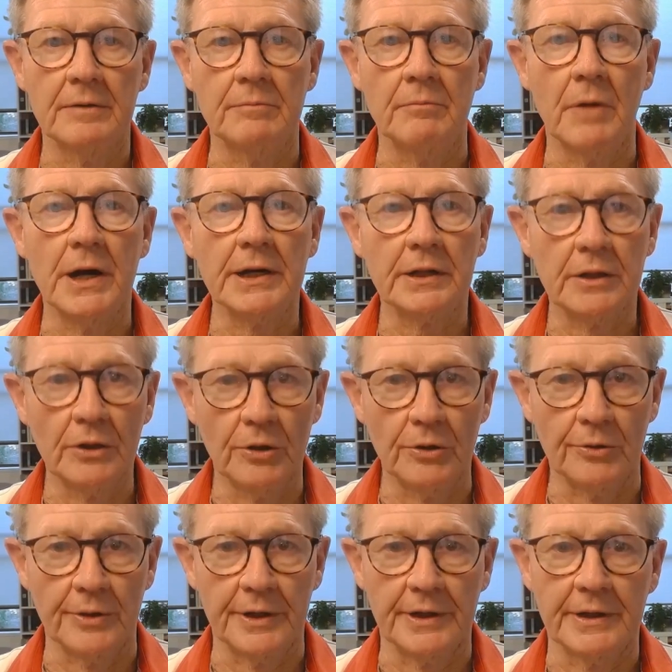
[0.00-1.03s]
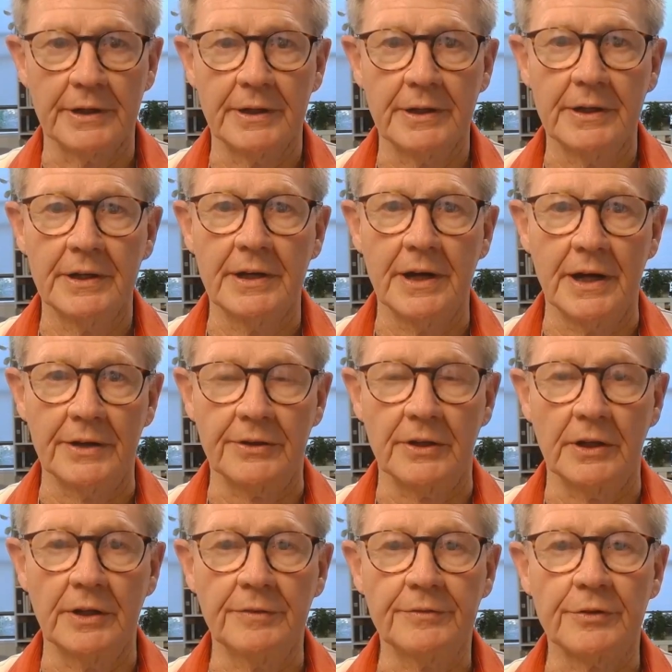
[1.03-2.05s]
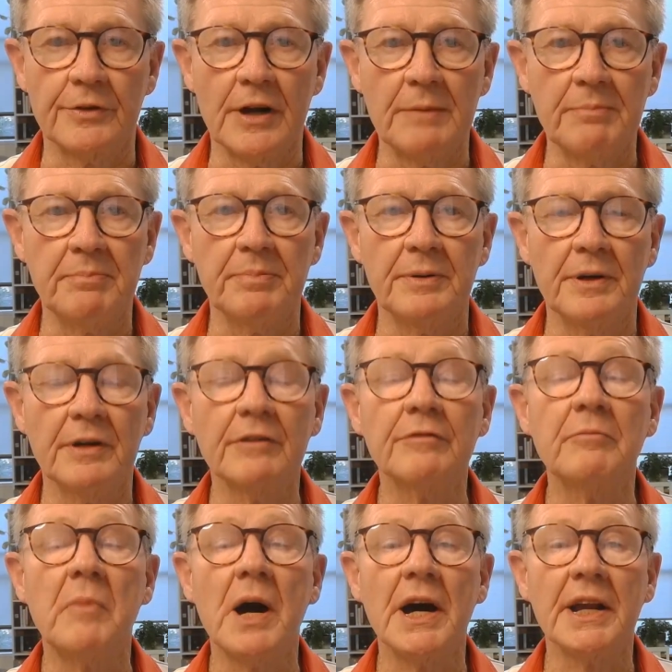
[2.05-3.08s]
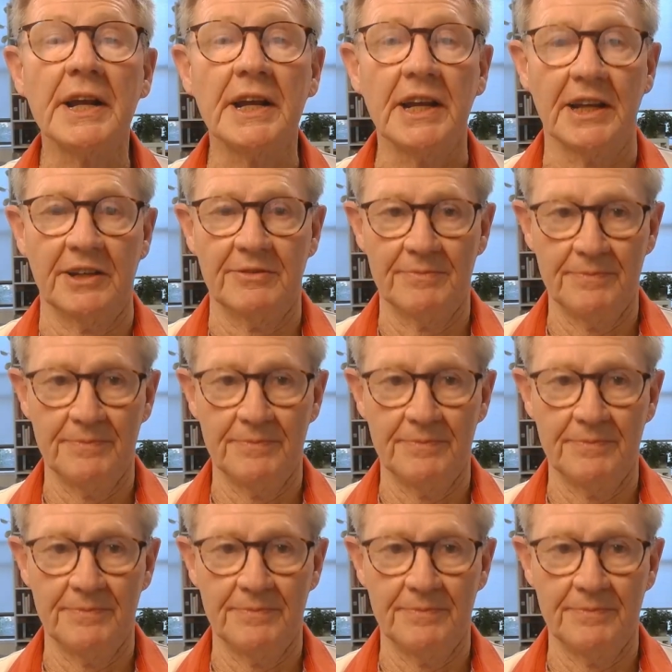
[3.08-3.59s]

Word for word: my glory, and the lifter up of mine head.